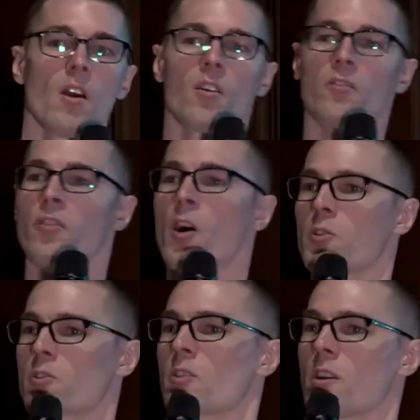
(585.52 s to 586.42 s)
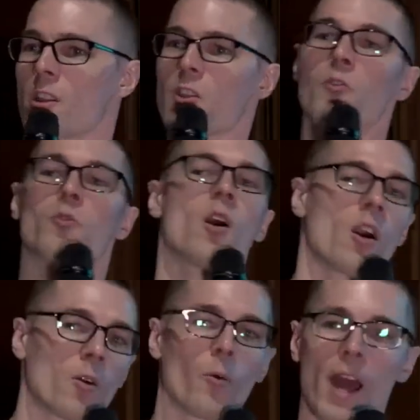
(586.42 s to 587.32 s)
votes the
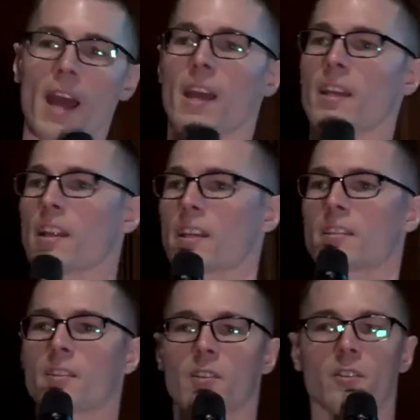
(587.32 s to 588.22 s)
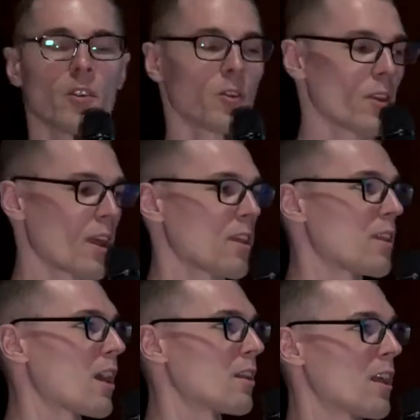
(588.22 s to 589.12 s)
wrong way, like
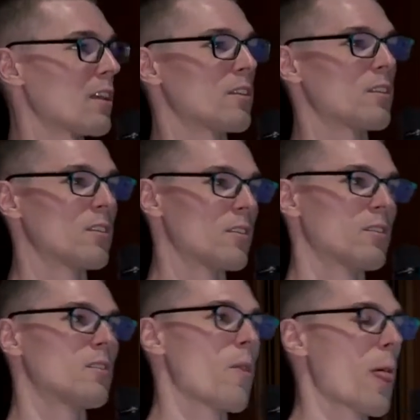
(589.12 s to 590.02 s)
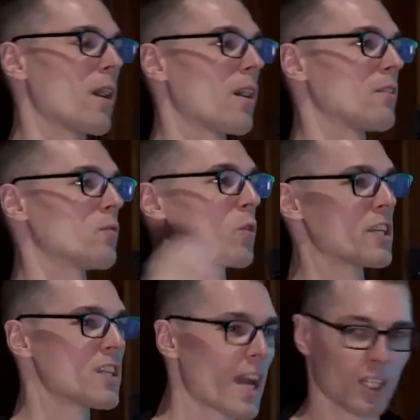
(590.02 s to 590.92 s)
they
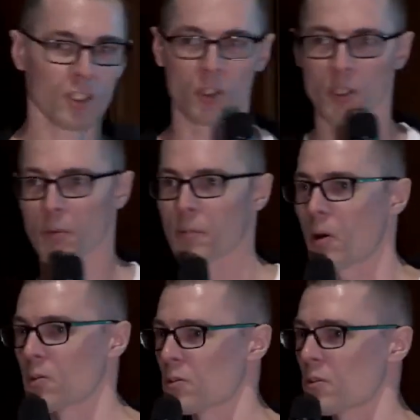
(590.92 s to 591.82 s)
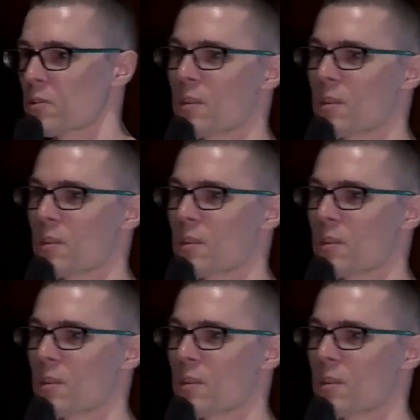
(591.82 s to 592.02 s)
reject good proposals and